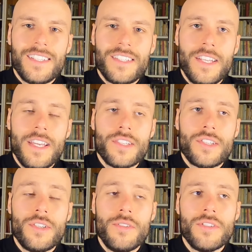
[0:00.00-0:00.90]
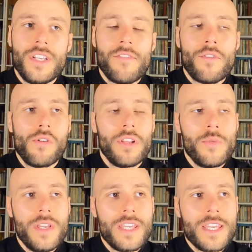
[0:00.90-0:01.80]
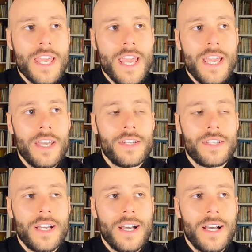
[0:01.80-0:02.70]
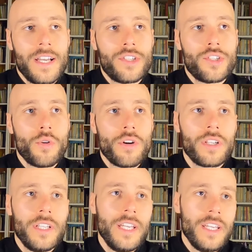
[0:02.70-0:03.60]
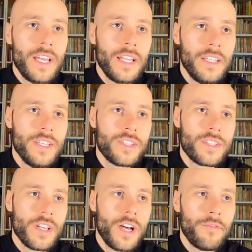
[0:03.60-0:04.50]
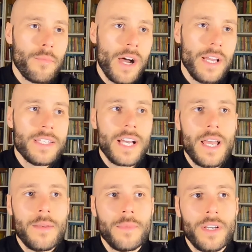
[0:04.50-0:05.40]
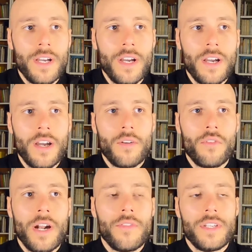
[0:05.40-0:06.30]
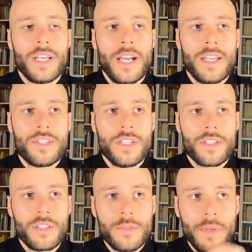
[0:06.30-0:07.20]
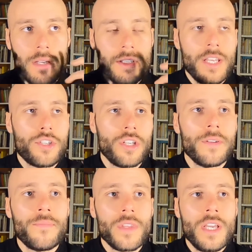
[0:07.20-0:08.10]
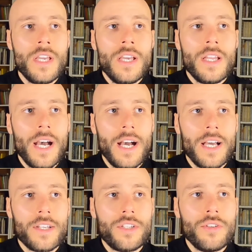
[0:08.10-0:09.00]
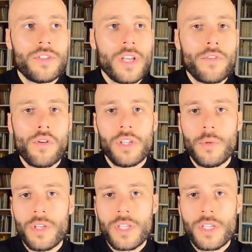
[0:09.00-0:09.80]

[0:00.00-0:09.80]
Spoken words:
Today is Tuesday of Holy Week, and historically, at least of my time around the diocese, or at least paying attention, Tuesday of Holy